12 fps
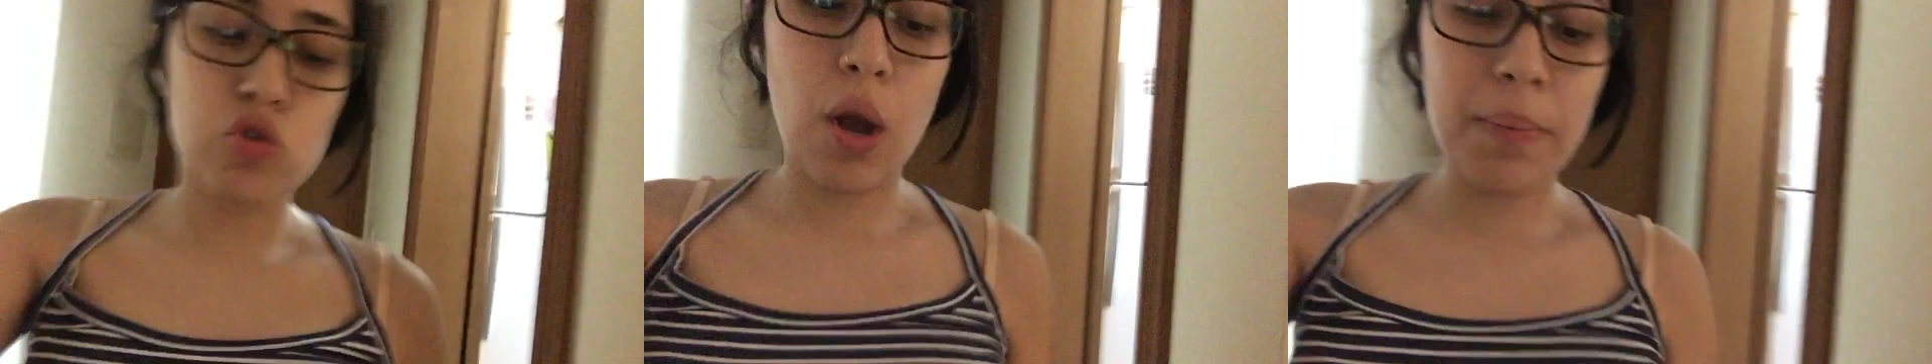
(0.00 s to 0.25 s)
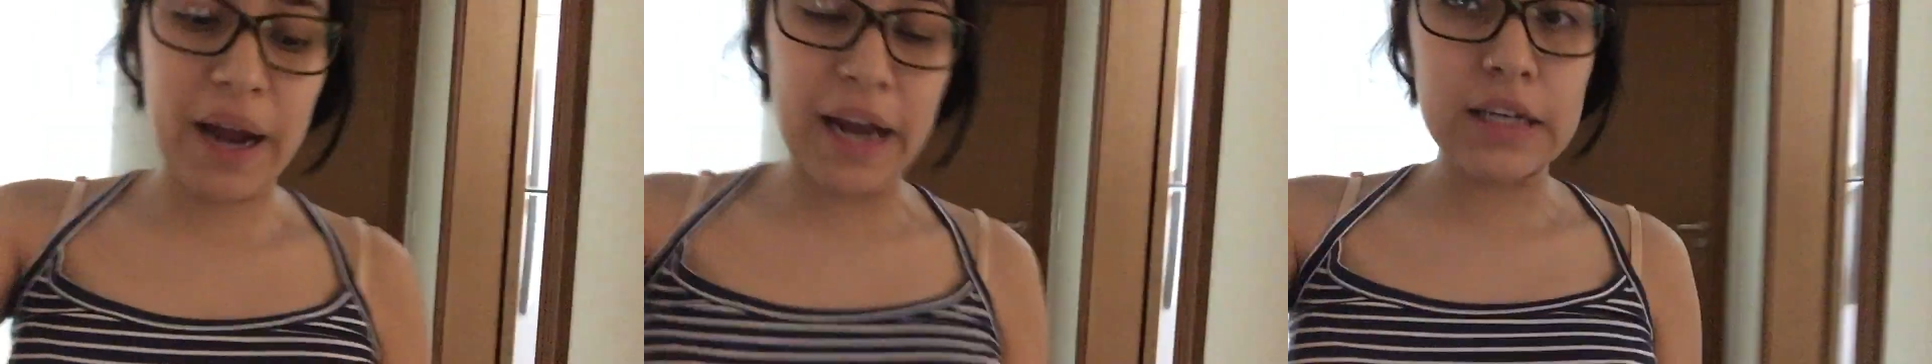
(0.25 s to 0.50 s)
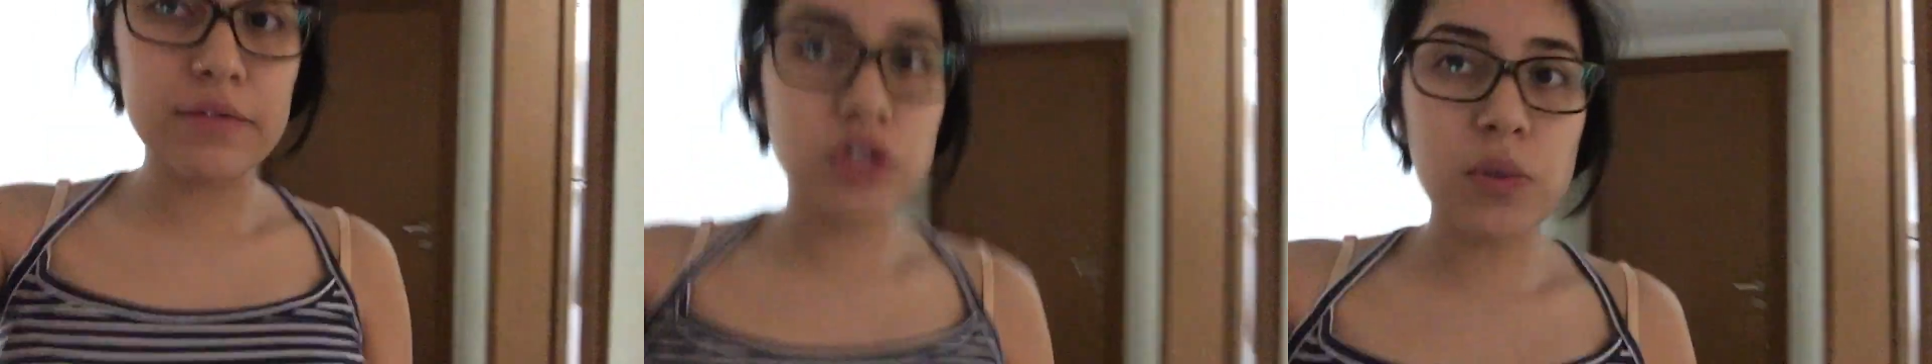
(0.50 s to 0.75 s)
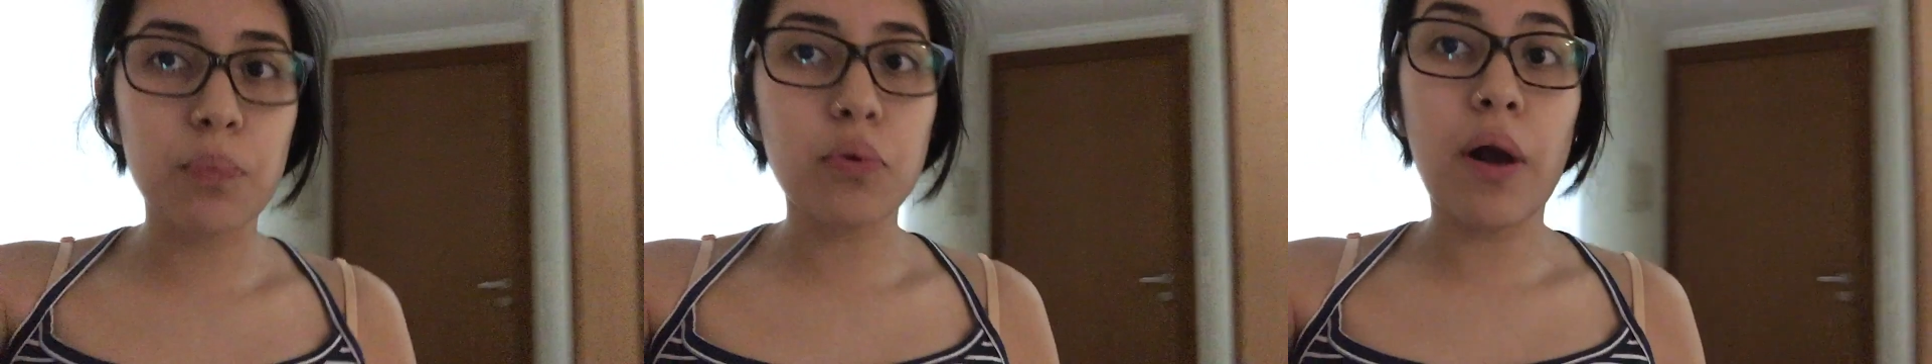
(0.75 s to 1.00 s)
so I'm kind of
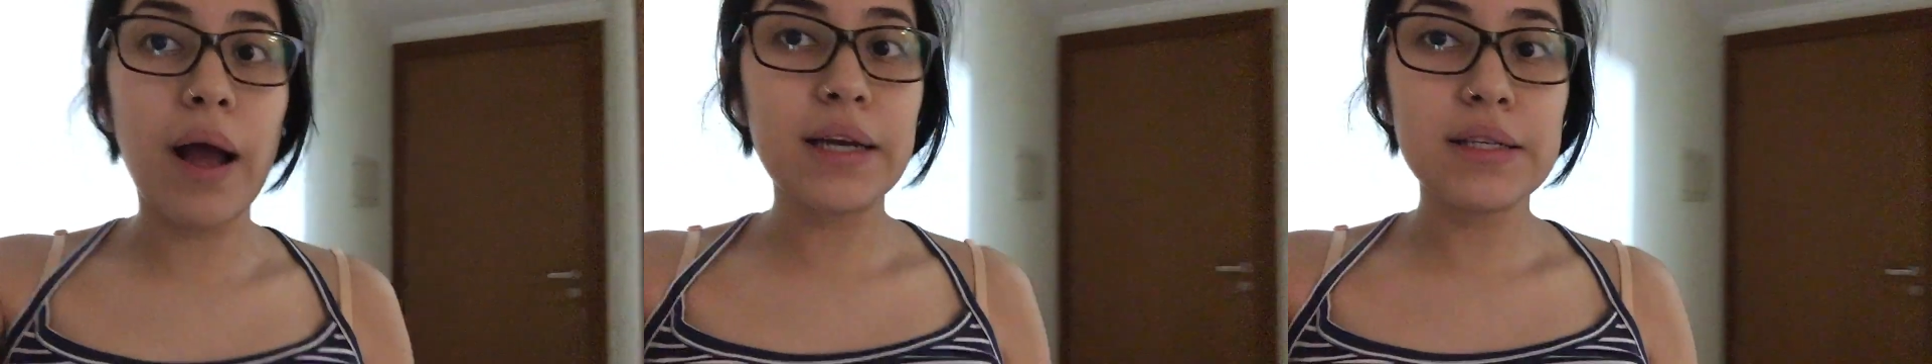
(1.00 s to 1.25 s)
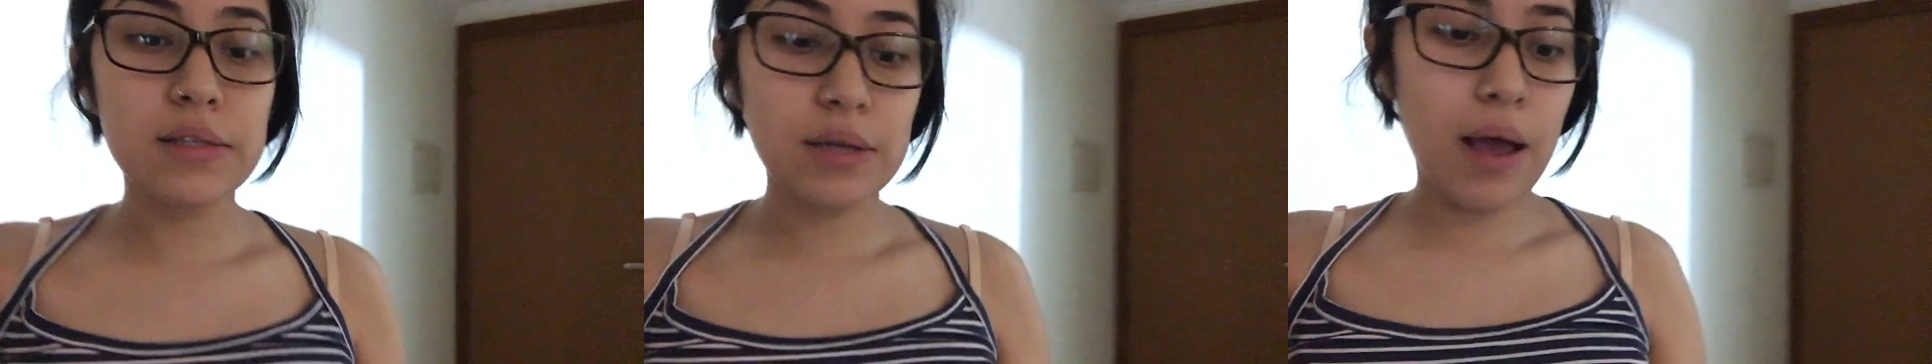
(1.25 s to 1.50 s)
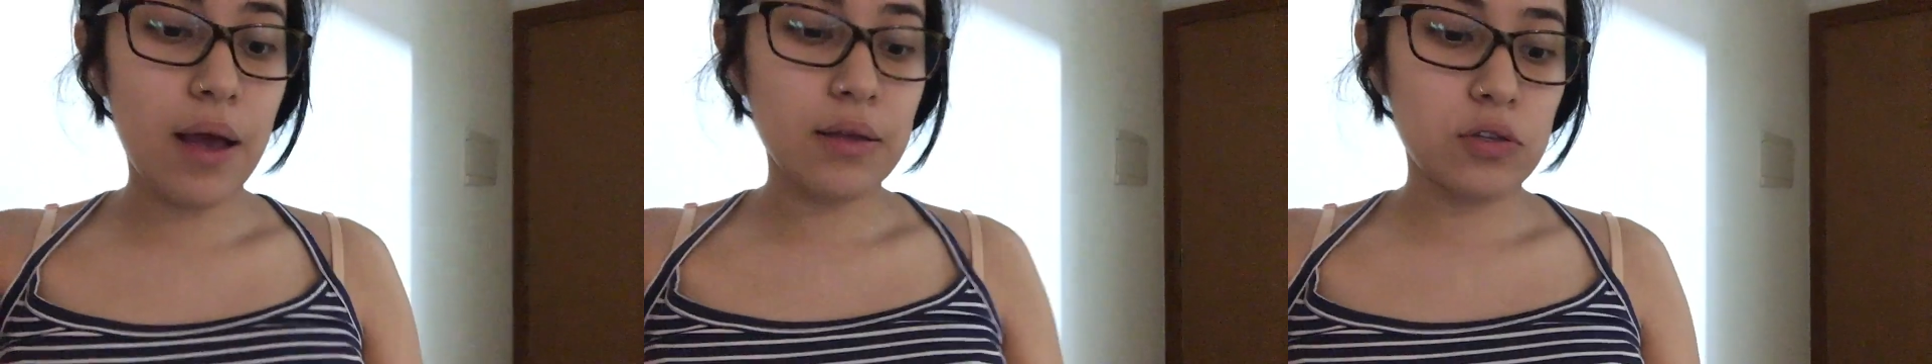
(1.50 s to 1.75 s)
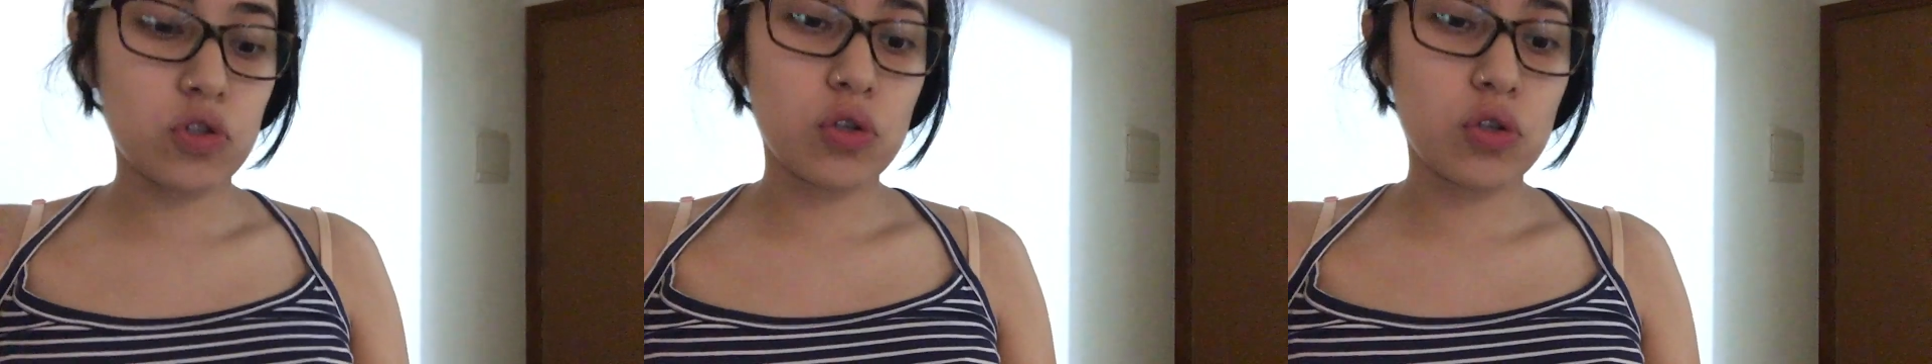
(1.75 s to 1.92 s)
surprised as